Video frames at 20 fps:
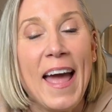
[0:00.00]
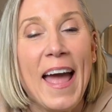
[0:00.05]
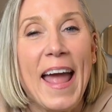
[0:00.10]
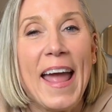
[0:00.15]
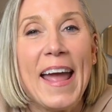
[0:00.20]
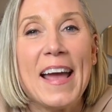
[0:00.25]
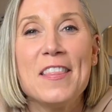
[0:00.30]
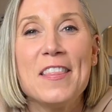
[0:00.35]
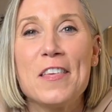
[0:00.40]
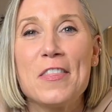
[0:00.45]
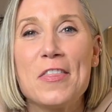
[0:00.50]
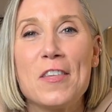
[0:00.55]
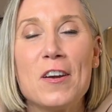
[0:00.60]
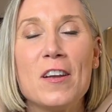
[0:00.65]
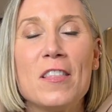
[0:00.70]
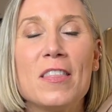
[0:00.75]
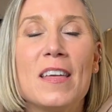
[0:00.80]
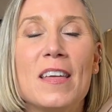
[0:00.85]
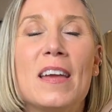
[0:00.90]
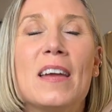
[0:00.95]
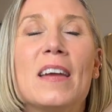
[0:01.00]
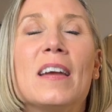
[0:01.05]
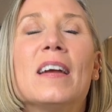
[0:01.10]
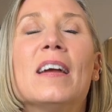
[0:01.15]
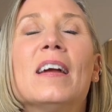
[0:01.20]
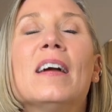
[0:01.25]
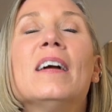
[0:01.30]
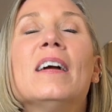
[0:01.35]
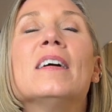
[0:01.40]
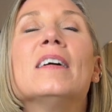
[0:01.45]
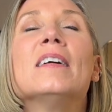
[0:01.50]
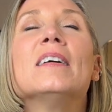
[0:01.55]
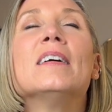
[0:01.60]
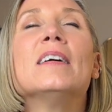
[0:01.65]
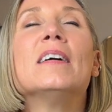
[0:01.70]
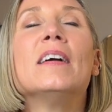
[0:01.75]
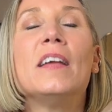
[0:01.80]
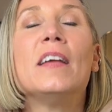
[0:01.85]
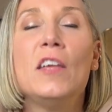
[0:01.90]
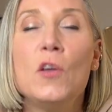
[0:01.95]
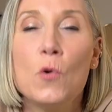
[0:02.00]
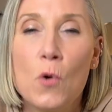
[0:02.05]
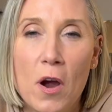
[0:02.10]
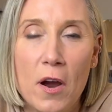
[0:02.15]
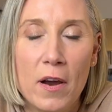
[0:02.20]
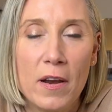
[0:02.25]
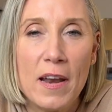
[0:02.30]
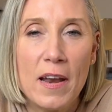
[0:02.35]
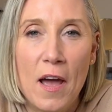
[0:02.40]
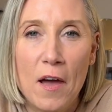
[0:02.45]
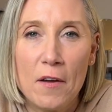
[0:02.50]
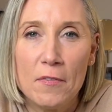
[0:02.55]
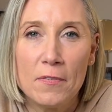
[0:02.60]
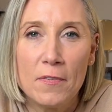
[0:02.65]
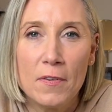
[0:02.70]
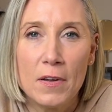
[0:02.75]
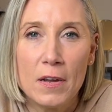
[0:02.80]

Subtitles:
And the third thing, you are enough.